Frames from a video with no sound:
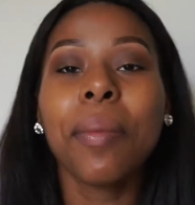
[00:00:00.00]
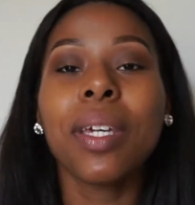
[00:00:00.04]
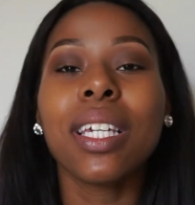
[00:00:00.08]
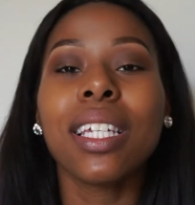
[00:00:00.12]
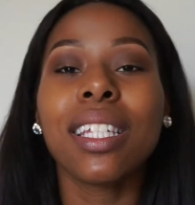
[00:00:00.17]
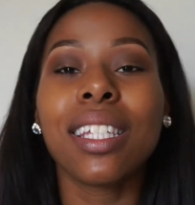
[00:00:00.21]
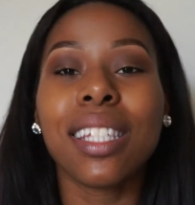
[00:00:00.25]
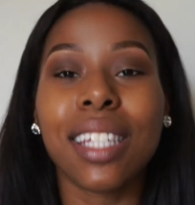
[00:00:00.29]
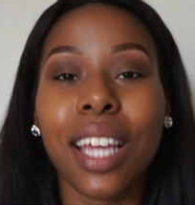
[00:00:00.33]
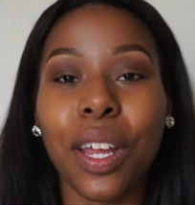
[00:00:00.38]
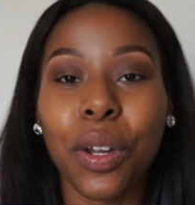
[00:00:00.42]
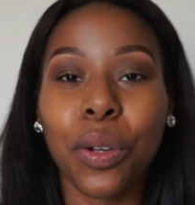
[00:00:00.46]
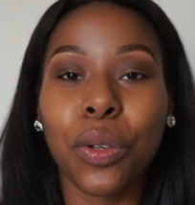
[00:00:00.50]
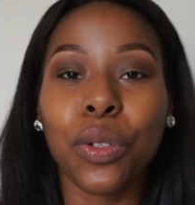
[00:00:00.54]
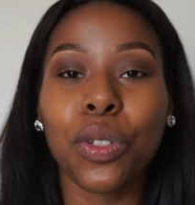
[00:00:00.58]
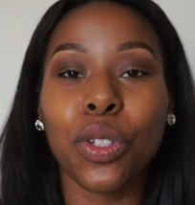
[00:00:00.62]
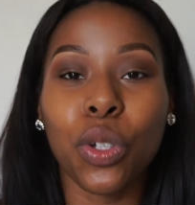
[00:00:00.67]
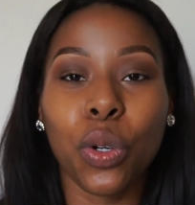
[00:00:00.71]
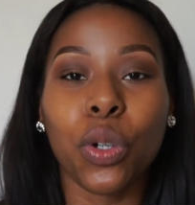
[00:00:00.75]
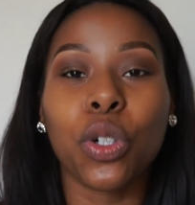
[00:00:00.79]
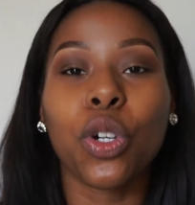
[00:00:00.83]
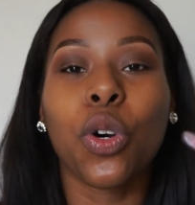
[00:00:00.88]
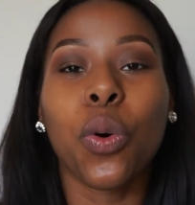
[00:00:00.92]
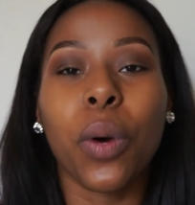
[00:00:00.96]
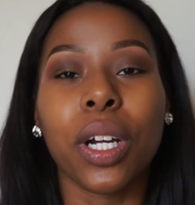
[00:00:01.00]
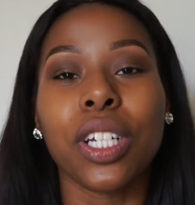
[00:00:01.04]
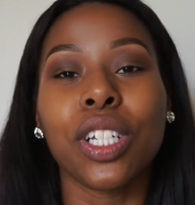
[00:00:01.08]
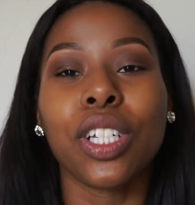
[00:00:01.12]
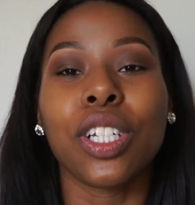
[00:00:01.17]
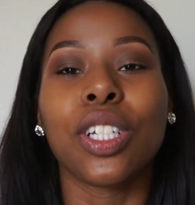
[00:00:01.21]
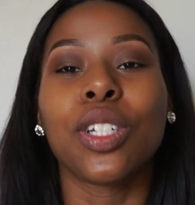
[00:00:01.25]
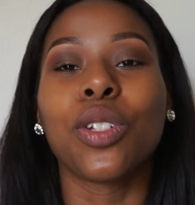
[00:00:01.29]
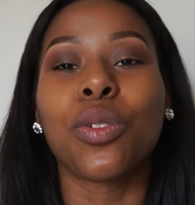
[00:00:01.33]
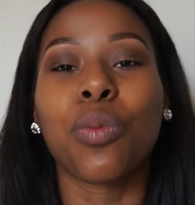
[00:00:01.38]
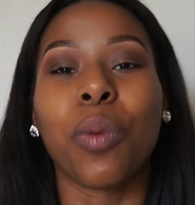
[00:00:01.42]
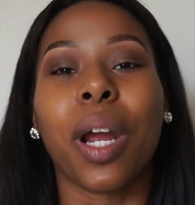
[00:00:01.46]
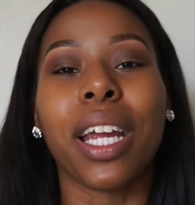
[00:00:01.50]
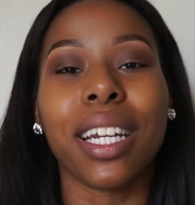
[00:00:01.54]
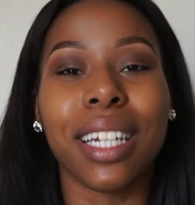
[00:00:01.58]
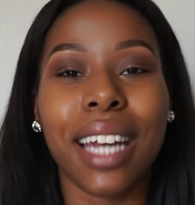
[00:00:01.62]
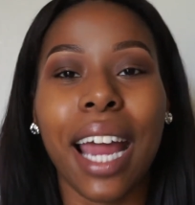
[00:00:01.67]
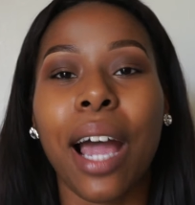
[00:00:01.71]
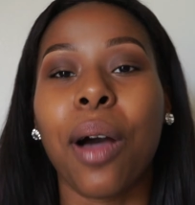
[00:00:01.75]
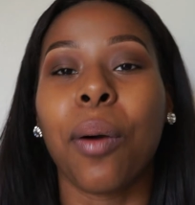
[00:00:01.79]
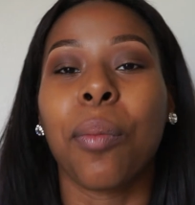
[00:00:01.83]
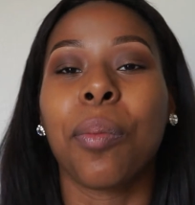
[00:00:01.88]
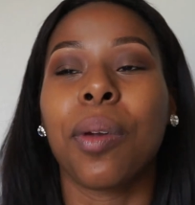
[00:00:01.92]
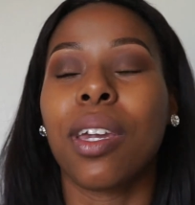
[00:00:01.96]
me settle your questions right
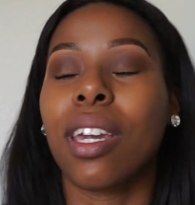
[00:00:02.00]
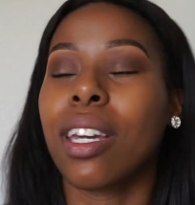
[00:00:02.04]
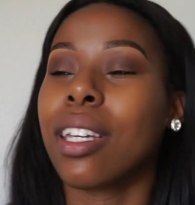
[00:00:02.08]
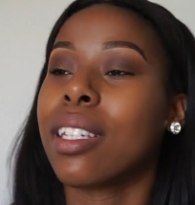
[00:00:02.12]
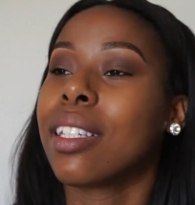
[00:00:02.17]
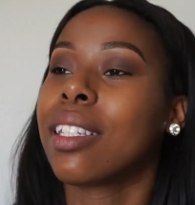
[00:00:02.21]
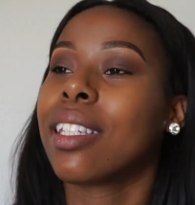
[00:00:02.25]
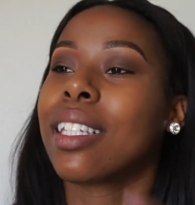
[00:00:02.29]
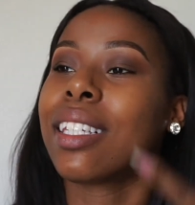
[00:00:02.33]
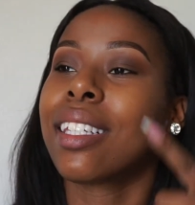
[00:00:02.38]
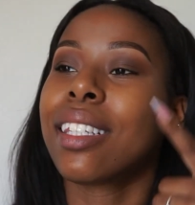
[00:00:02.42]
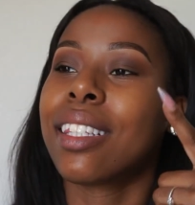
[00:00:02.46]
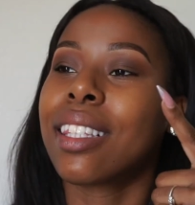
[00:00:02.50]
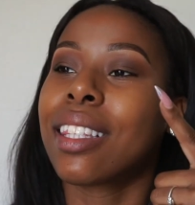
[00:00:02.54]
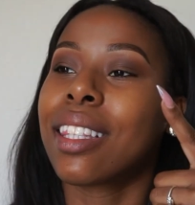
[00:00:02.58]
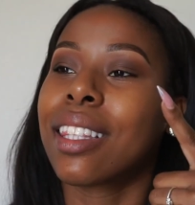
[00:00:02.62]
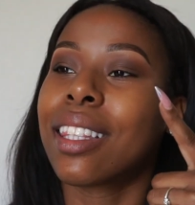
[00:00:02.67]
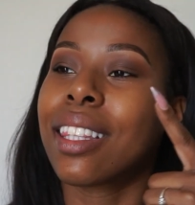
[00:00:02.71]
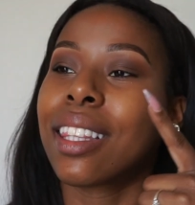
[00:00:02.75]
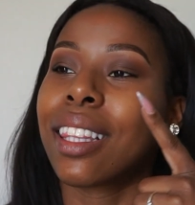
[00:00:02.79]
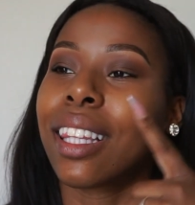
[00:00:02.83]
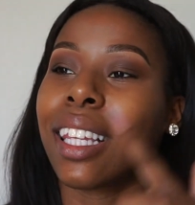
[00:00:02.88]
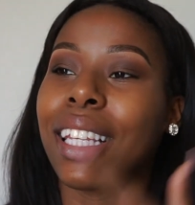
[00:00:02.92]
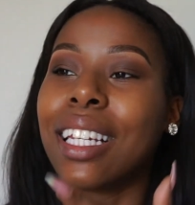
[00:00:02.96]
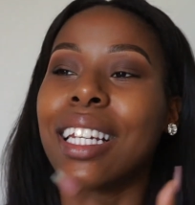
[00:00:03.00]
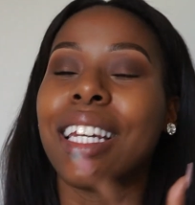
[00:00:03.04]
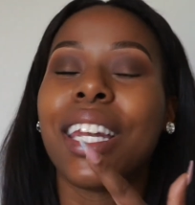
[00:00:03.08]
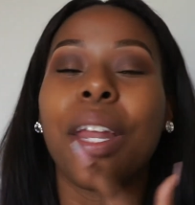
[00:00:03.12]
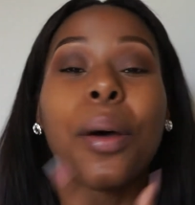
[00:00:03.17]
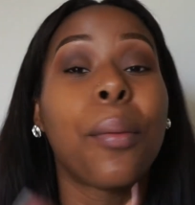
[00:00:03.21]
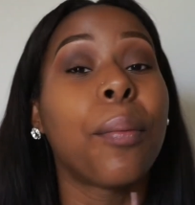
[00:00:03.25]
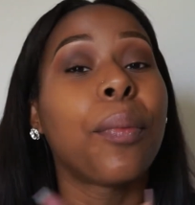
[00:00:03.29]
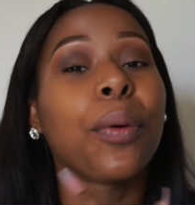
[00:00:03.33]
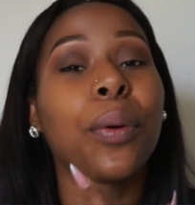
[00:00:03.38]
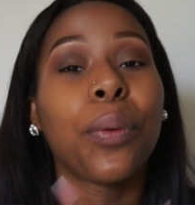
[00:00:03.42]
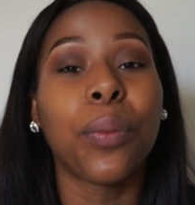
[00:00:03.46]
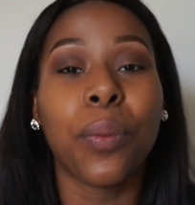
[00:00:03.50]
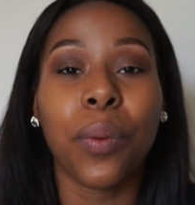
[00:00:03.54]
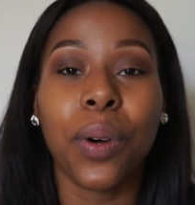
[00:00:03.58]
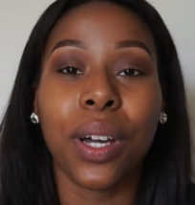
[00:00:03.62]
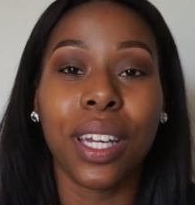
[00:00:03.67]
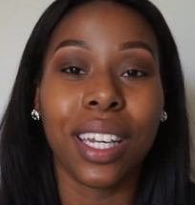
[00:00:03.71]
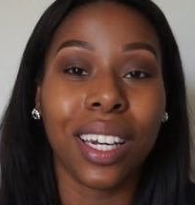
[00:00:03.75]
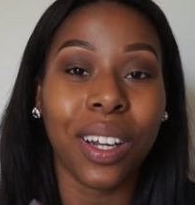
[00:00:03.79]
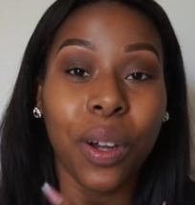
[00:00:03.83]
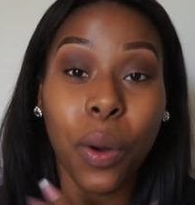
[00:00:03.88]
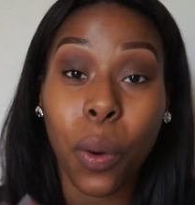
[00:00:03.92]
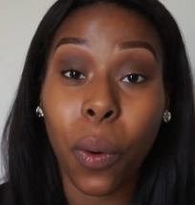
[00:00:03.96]
now, because it's the
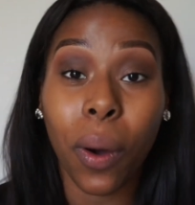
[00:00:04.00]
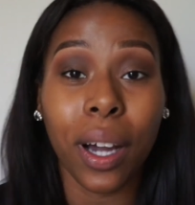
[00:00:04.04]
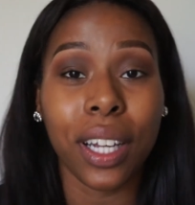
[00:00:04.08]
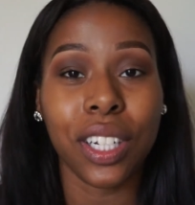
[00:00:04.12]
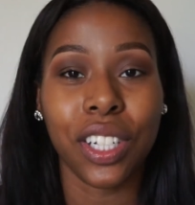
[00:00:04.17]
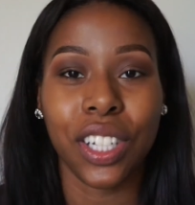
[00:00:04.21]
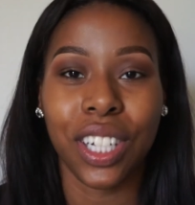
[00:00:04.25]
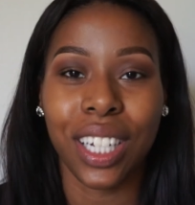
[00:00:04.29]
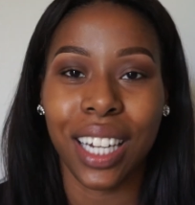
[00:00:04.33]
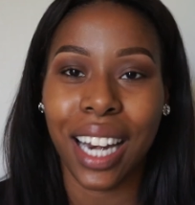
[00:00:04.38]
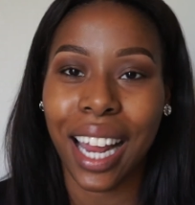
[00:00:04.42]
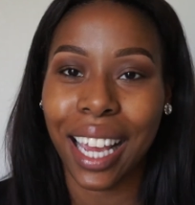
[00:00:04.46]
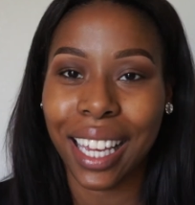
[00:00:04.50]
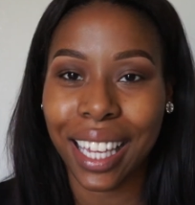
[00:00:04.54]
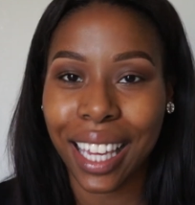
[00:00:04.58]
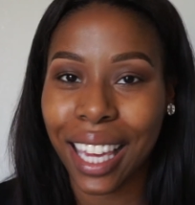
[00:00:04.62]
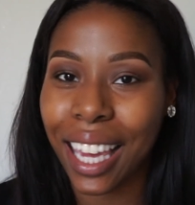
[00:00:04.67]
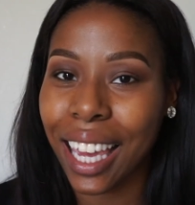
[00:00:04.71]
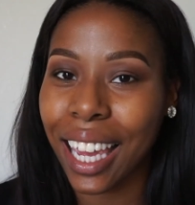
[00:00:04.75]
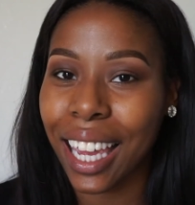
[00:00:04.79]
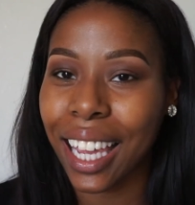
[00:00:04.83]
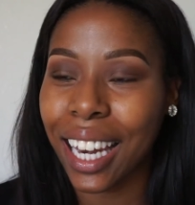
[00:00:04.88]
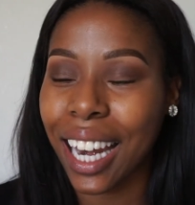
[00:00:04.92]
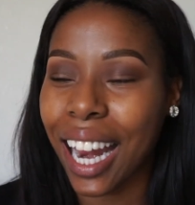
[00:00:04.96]
#1 question I get.